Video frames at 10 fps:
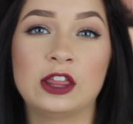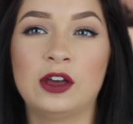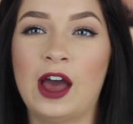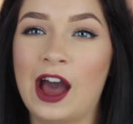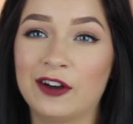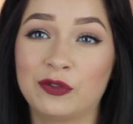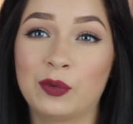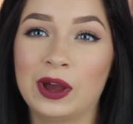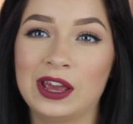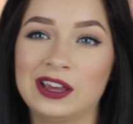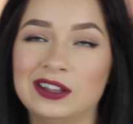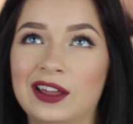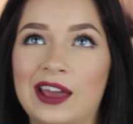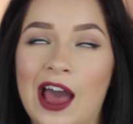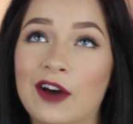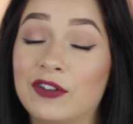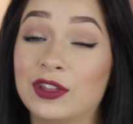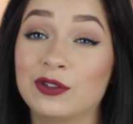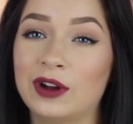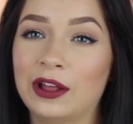and the halfway, like
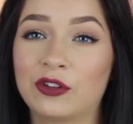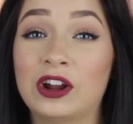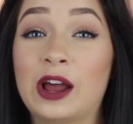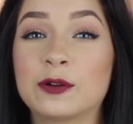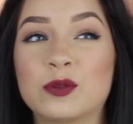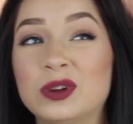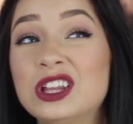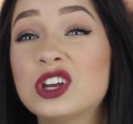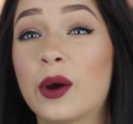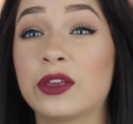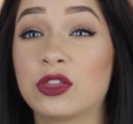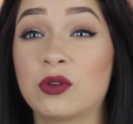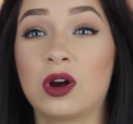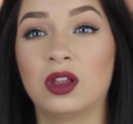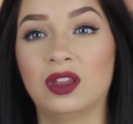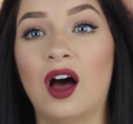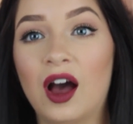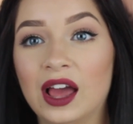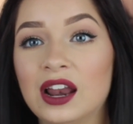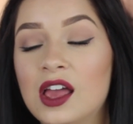halfway through ninth grade, I was really going through a
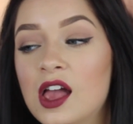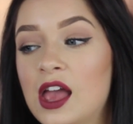lot.